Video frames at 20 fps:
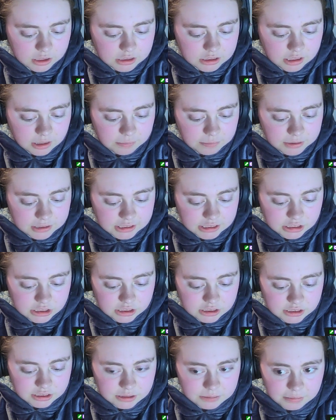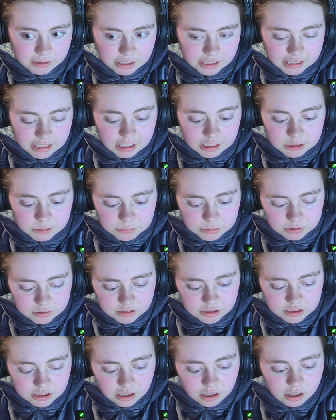ran to their positions by the
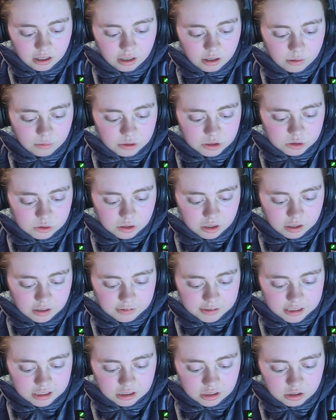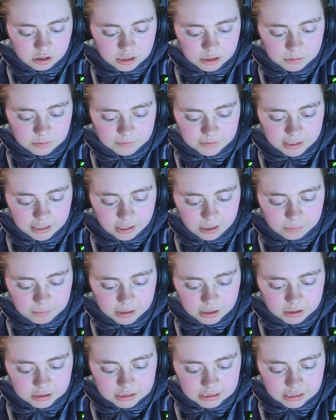catapults, which were already loaded with hay
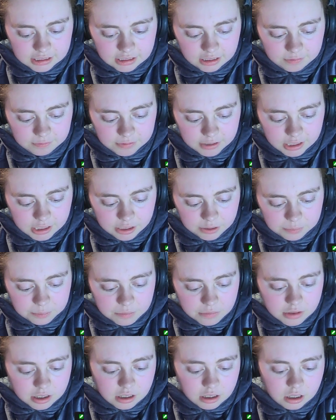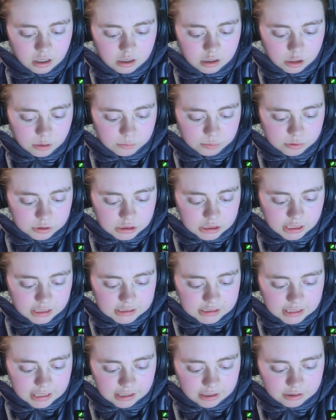bales and let fly. The
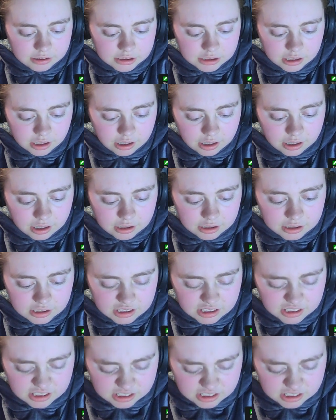projectiles are